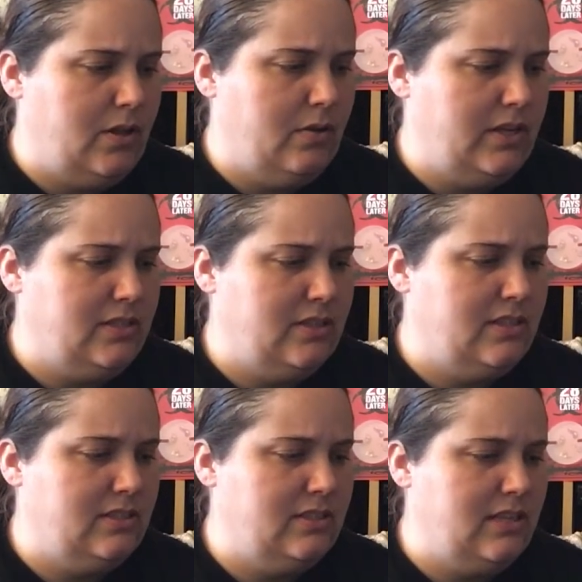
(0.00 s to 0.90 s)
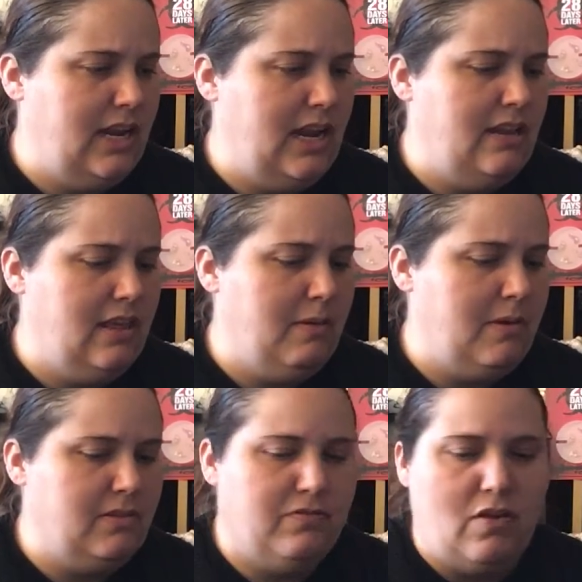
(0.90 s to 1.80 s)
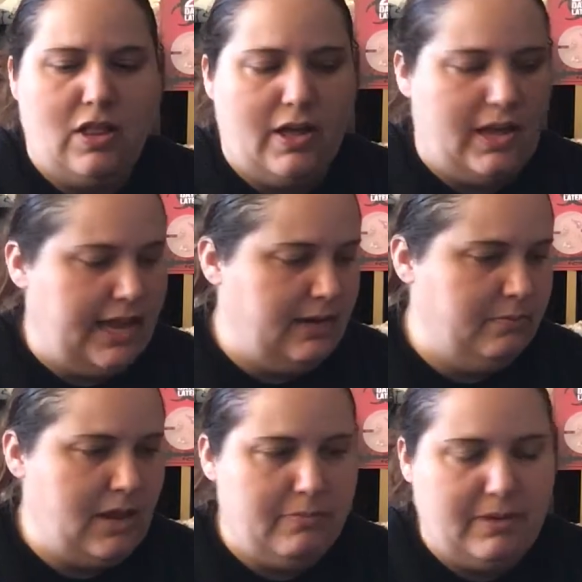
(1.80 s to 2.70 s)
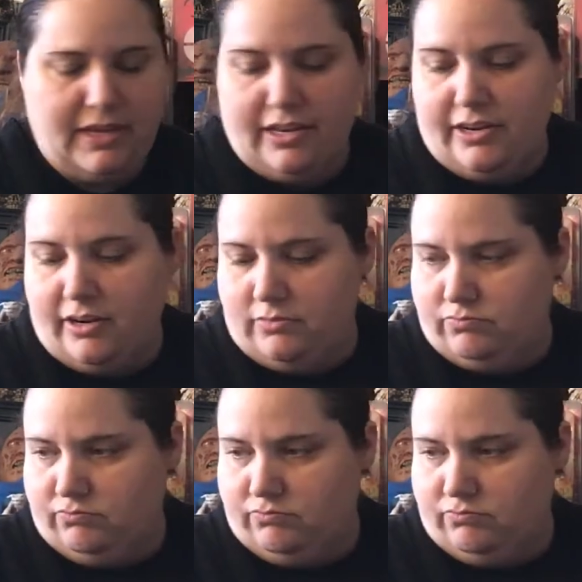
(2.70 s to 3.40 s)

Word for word: Okay, so this doesn't say anything about the Fallout item not being in here.